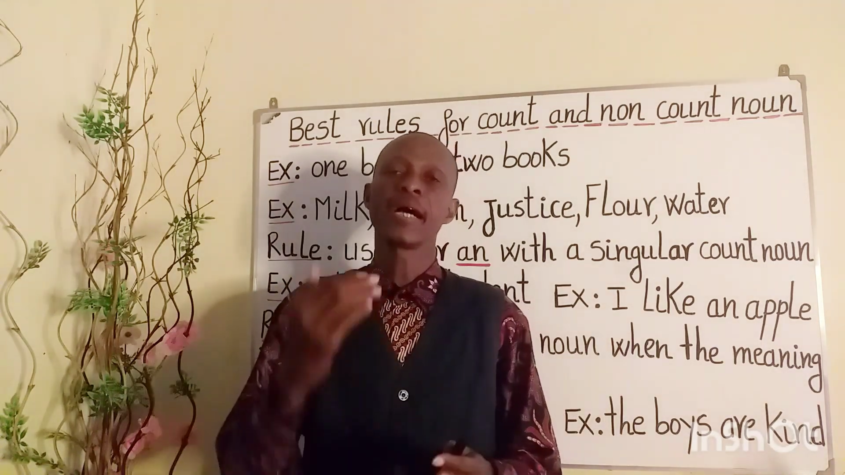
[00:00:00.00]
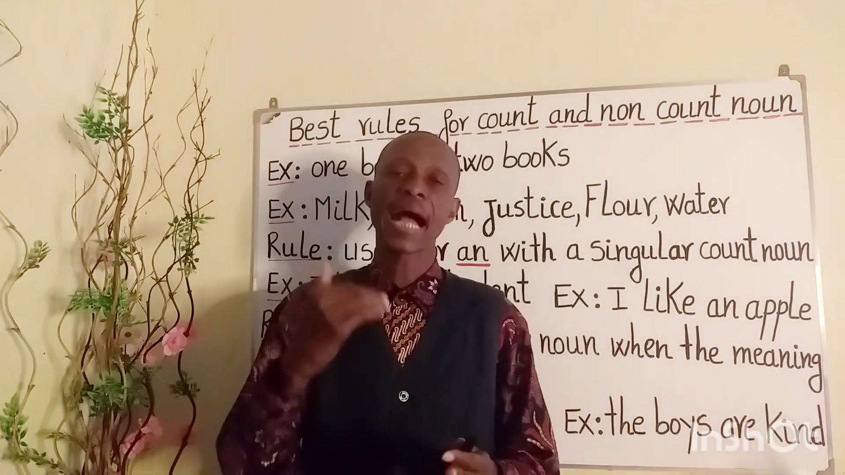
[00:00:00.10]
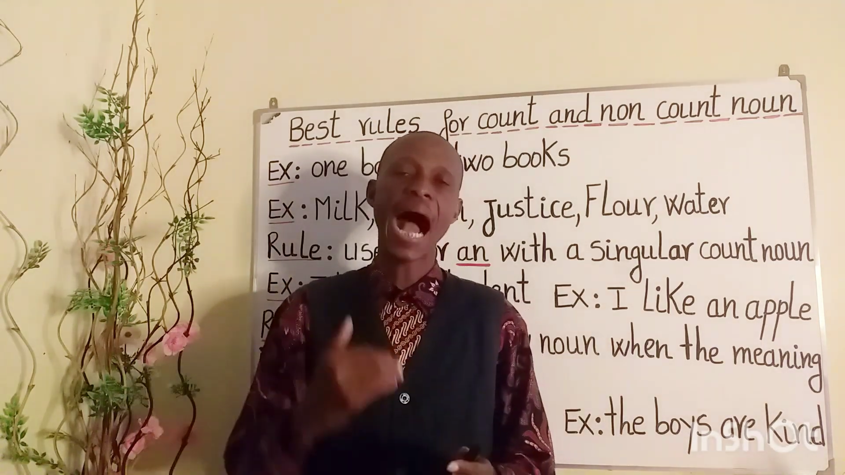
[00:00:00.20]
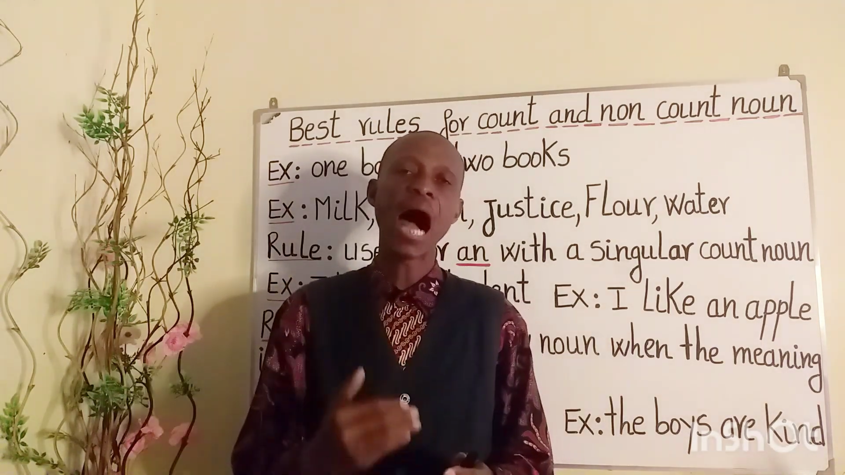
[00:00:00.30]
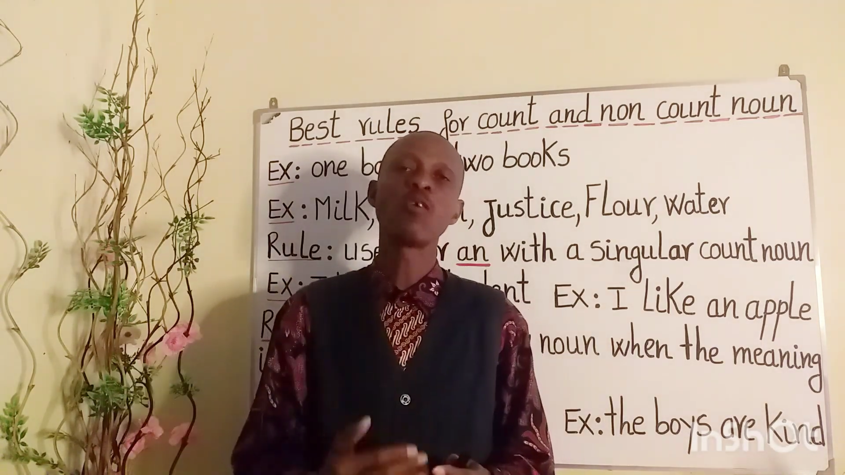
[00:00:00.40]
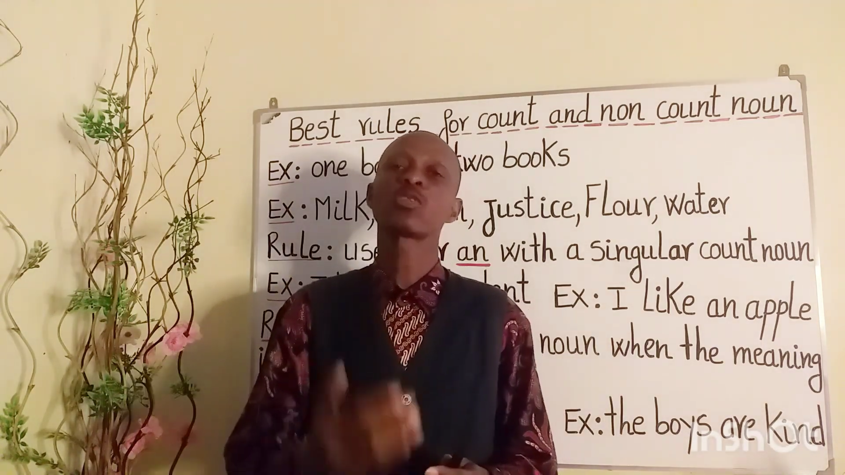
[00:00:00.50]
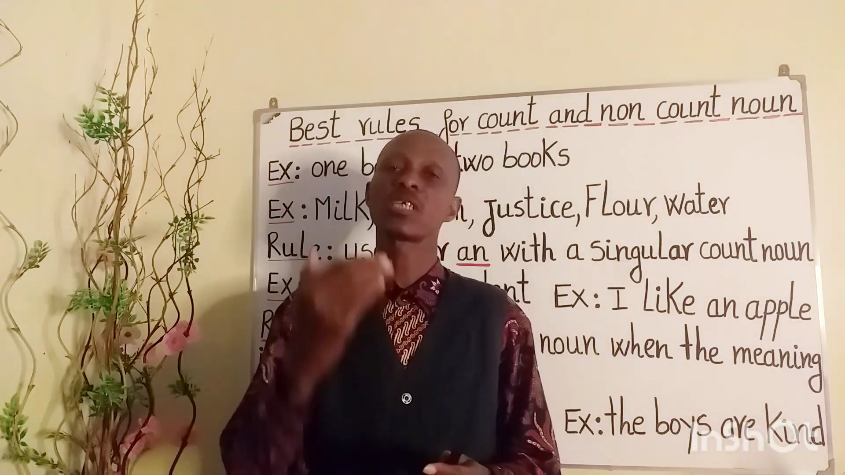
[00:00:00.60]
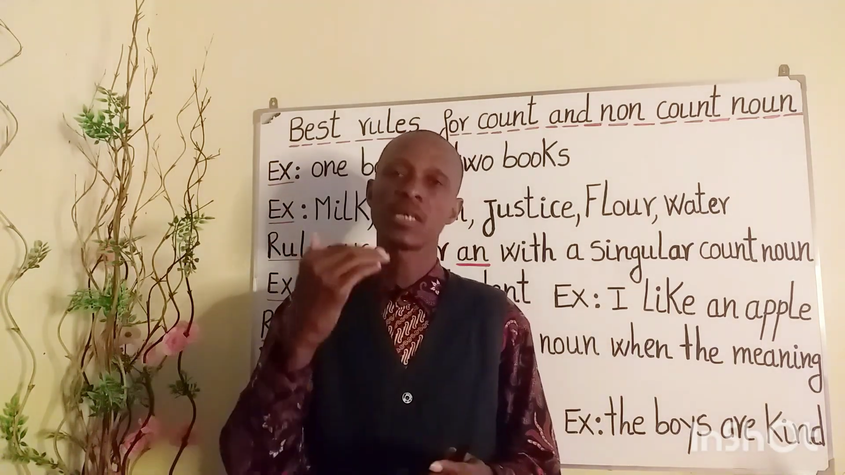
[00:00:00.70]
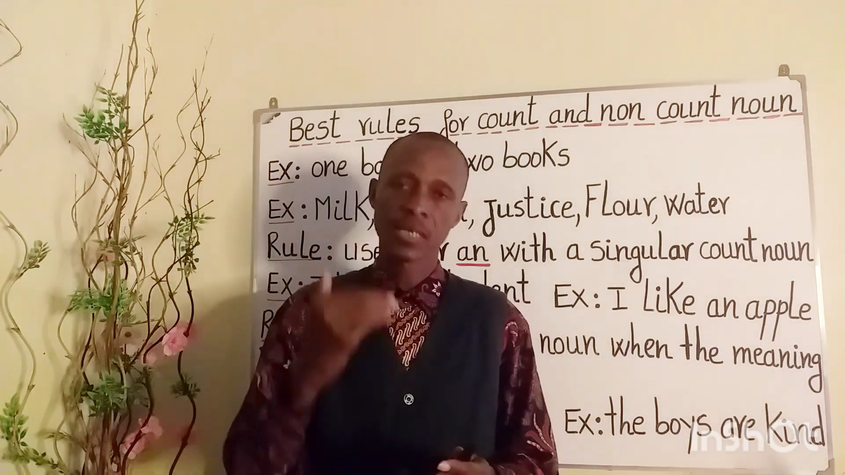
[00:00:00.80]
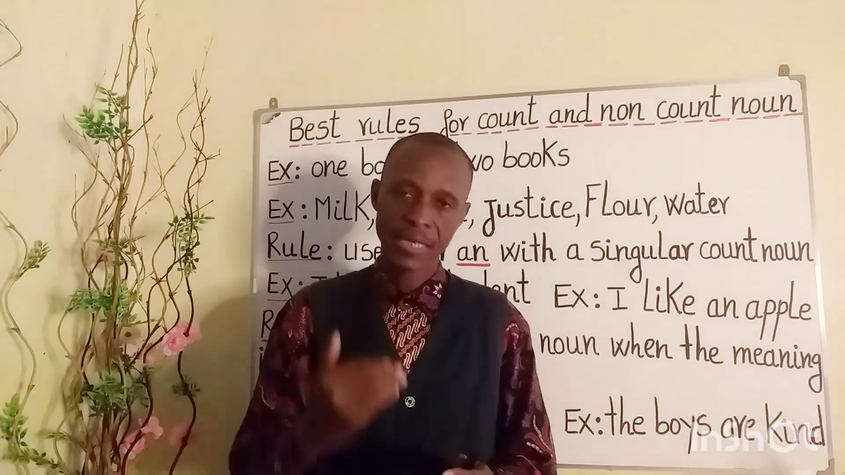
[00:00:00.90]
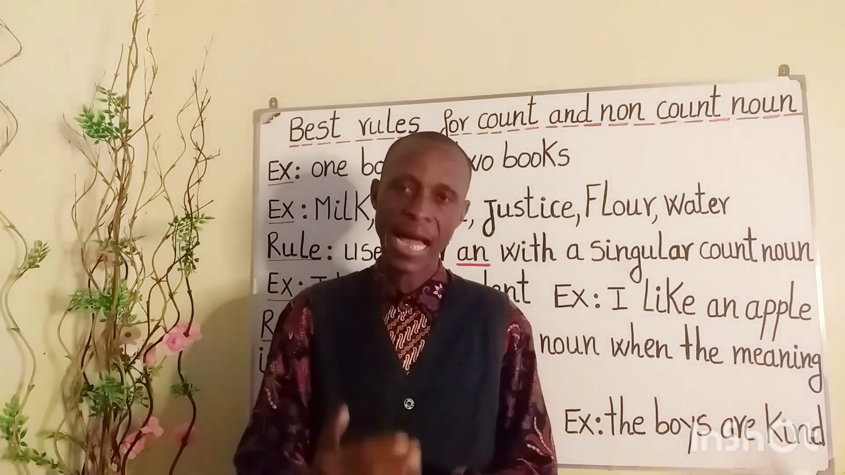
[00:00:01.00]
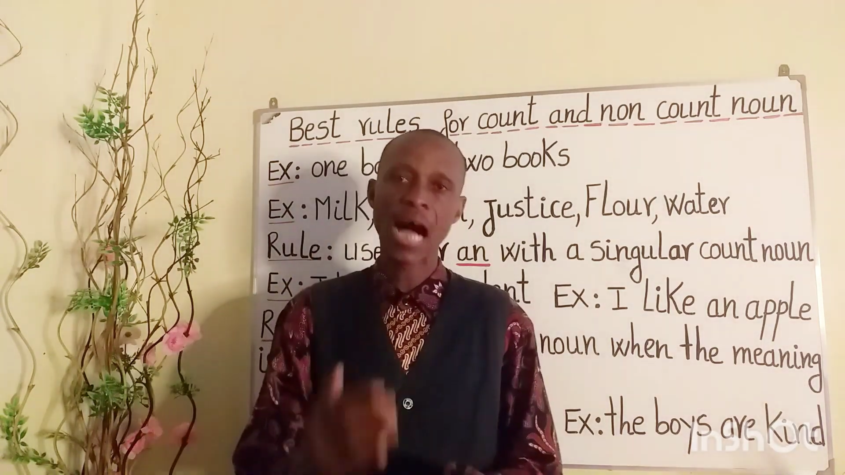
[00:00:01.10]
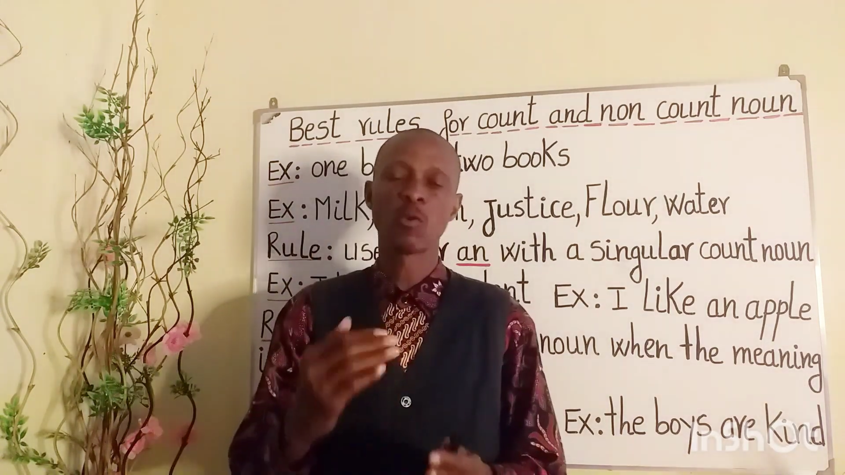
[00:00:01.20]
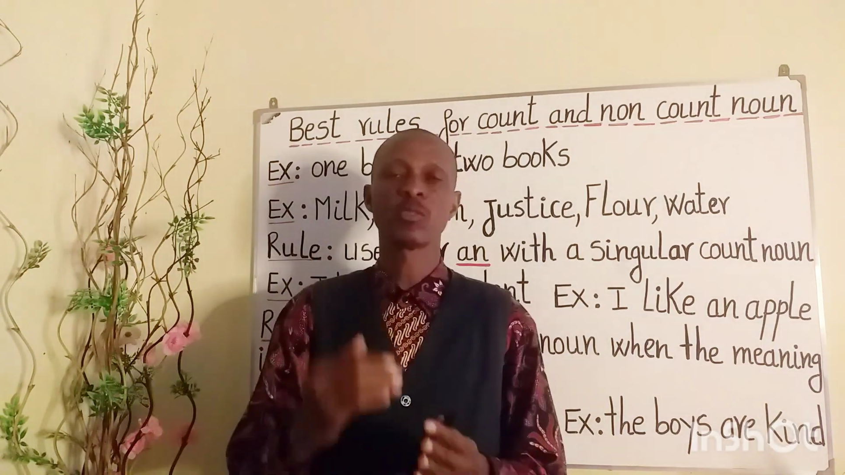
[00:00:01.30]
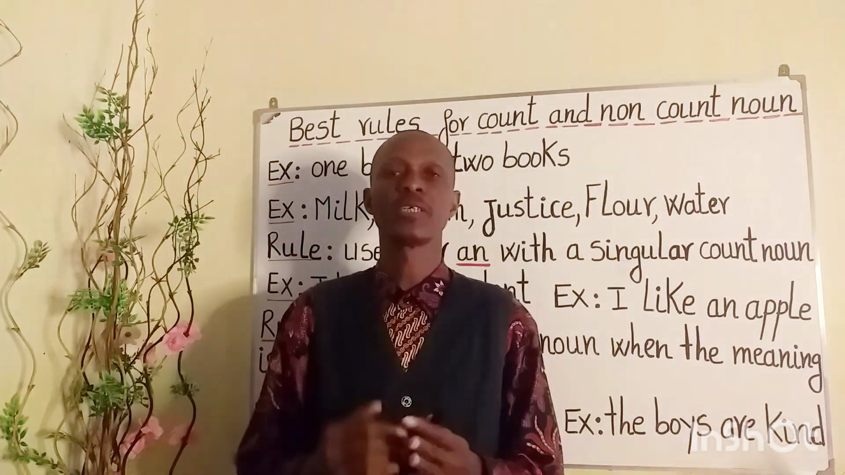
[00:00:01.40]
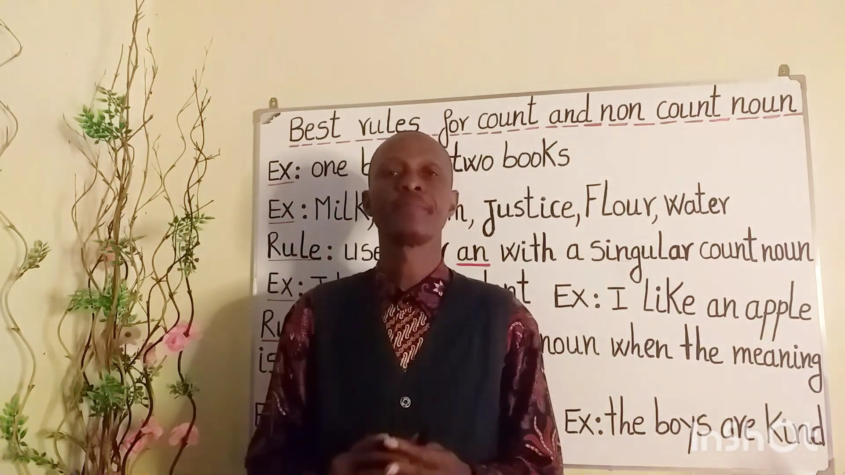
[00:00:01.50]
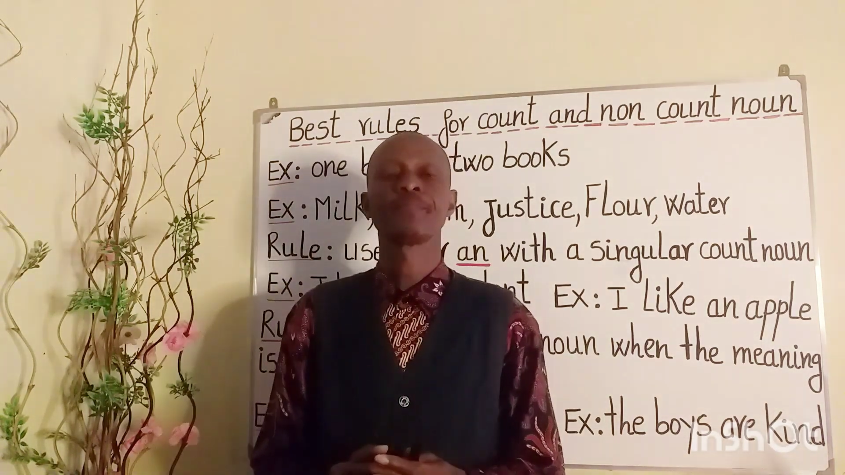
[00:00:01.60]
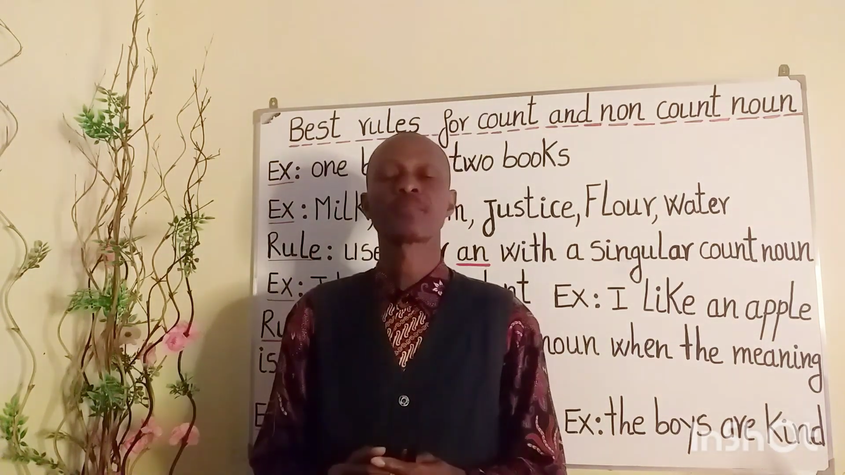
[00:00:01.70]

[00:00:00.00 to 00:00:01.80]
count noun?